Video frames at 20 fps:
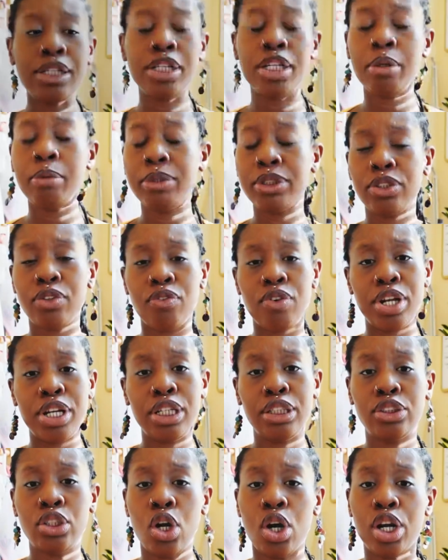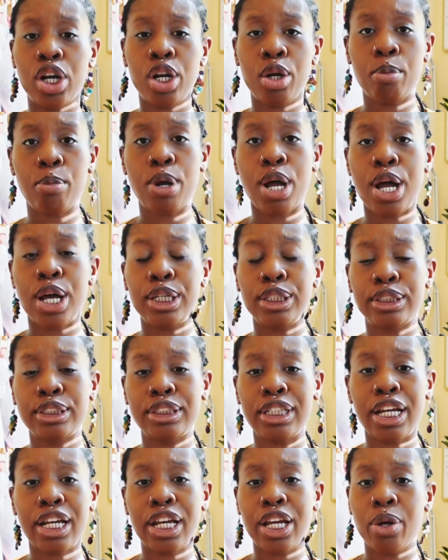they was already talking about a
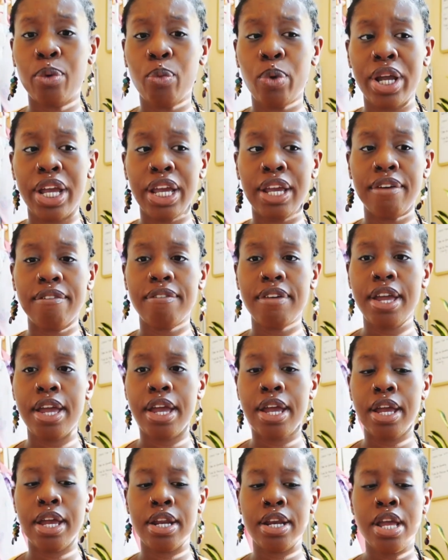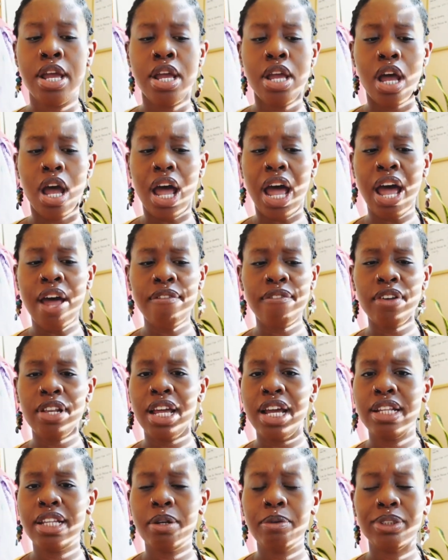second wave, and I feel
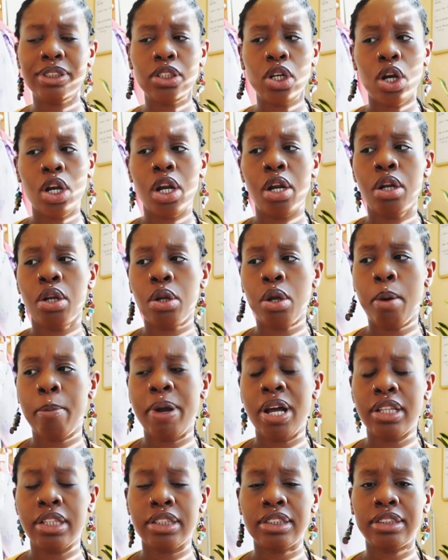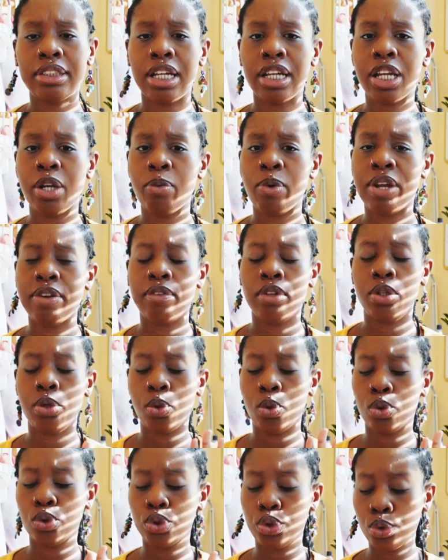like they was talking about this second wave a
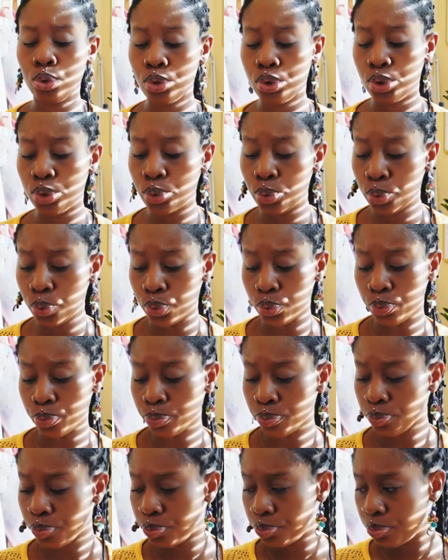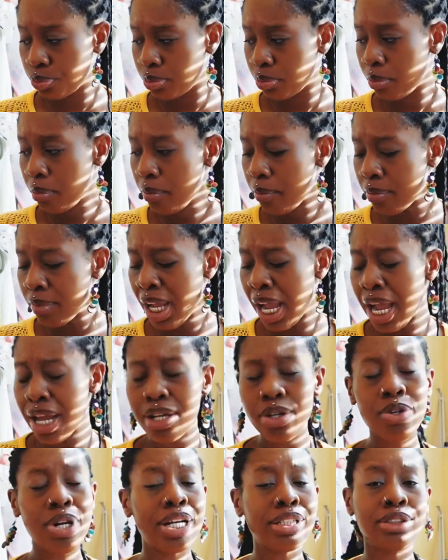little too soon. How
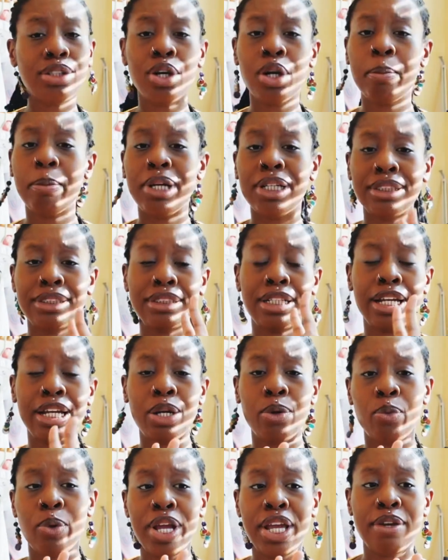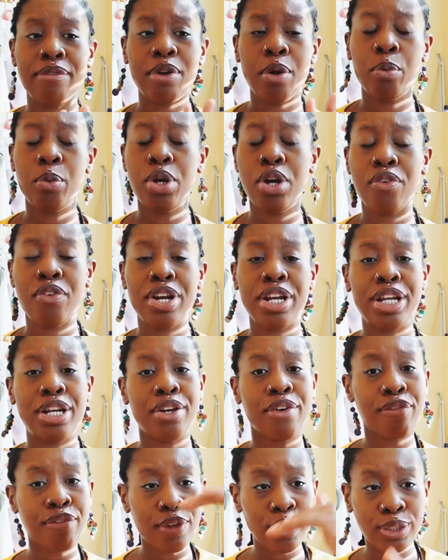you guys talking about a second wave and we already in
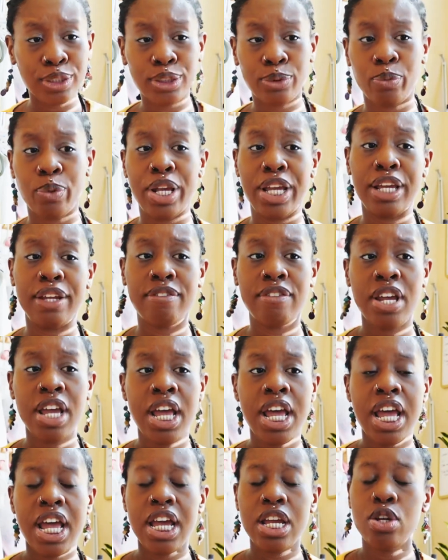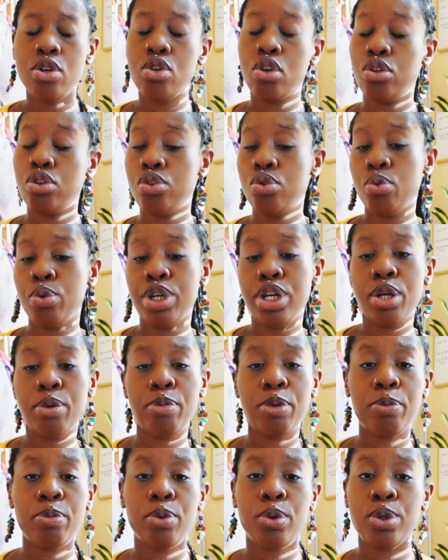the first wave? And you know, you will hear
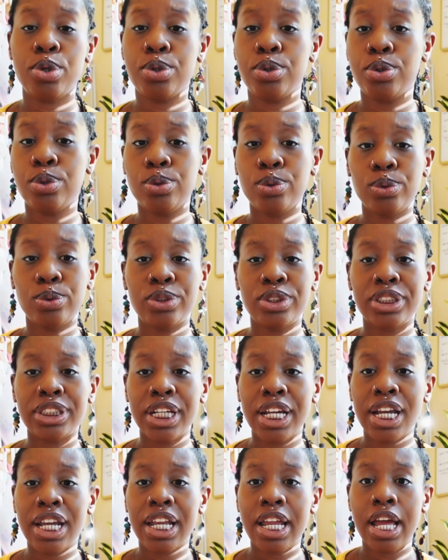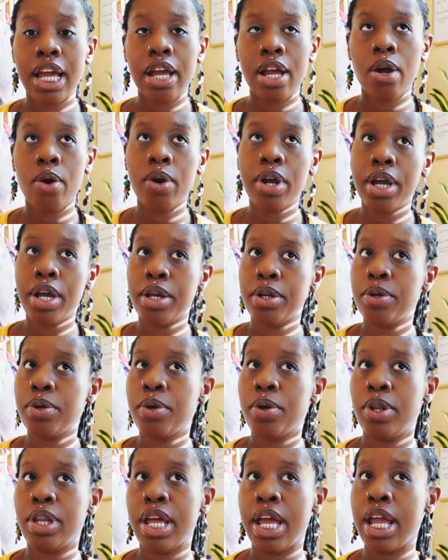people on the news say like, okay, you
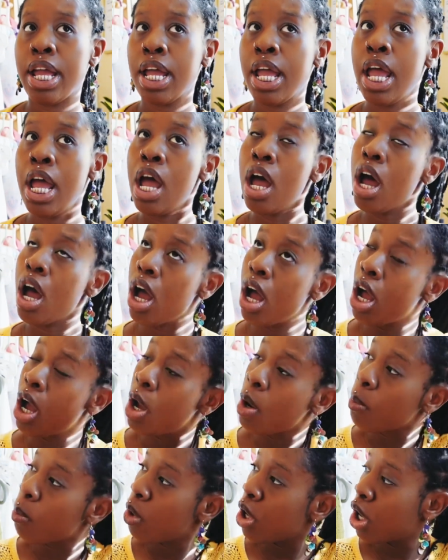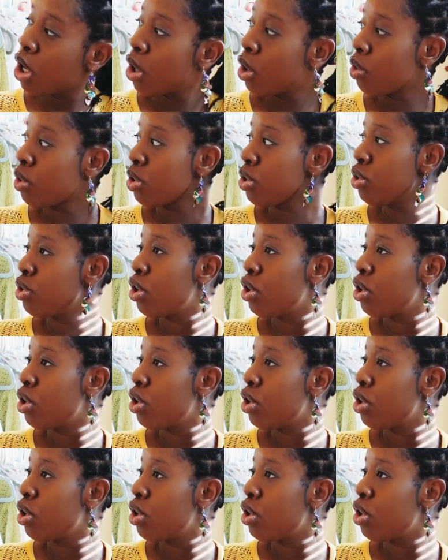know, like, well, you